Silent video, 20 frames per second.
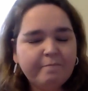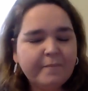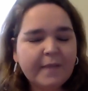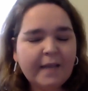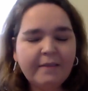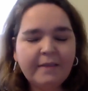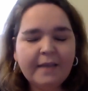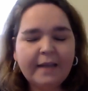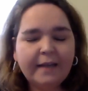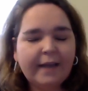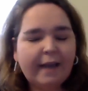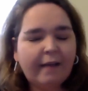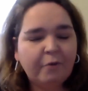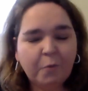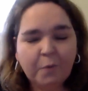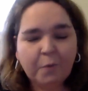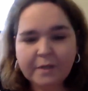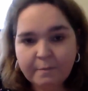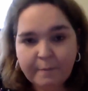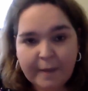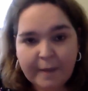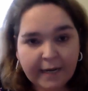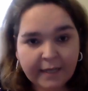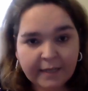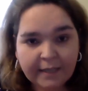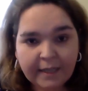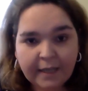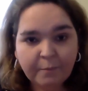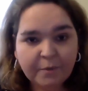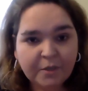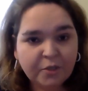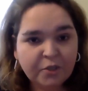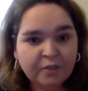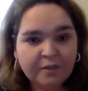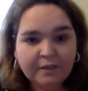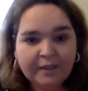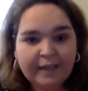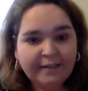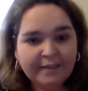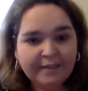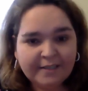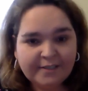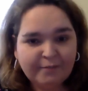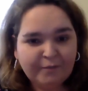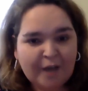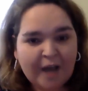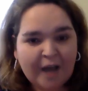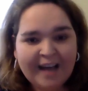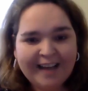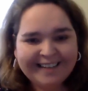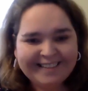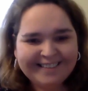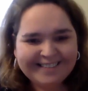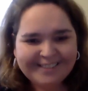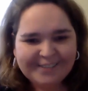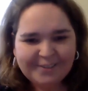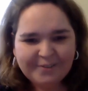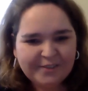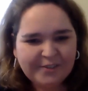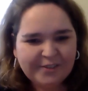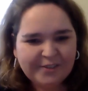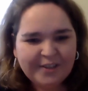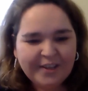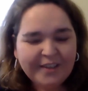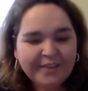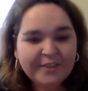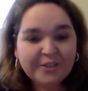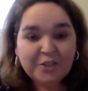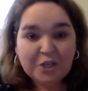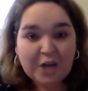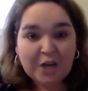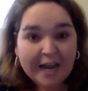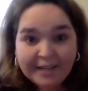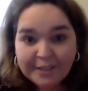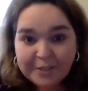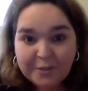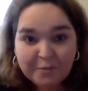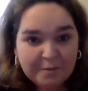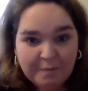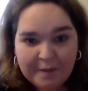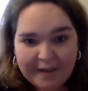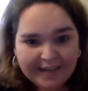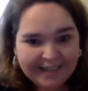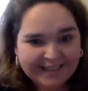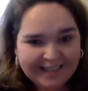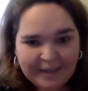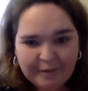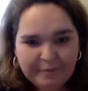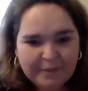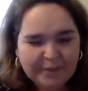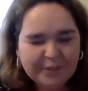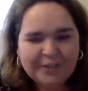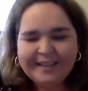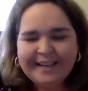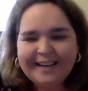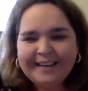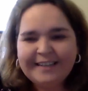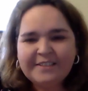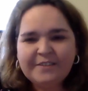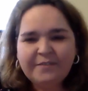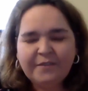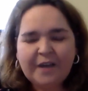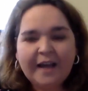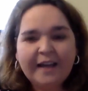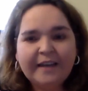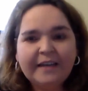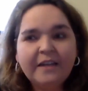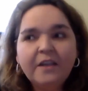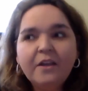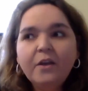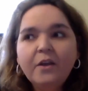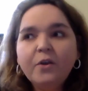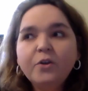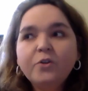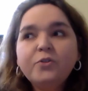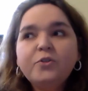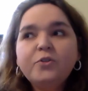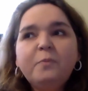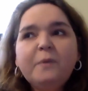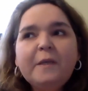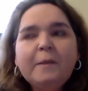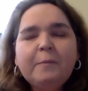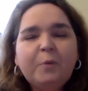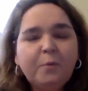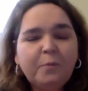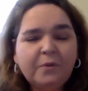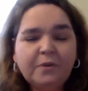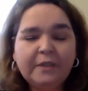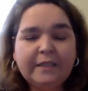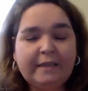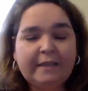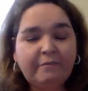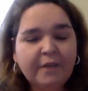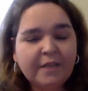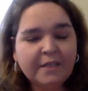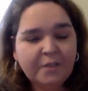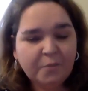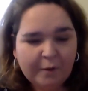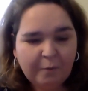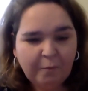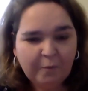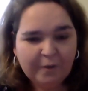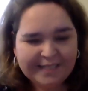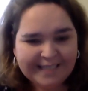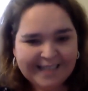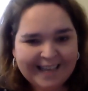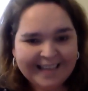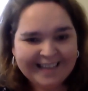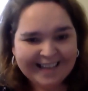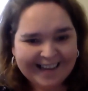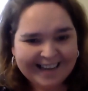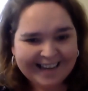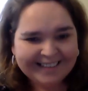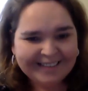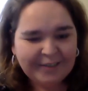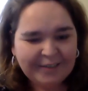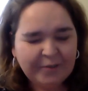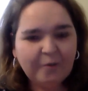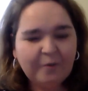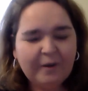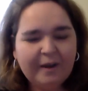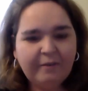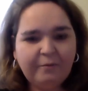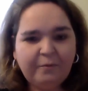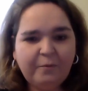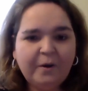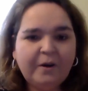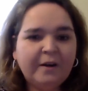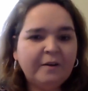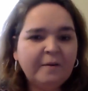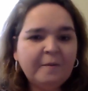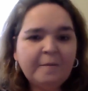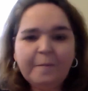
that everyone's made in the image and likeness of God, and so this child was made in the image and likeness of God, do people believe us when we say that? You know, if we're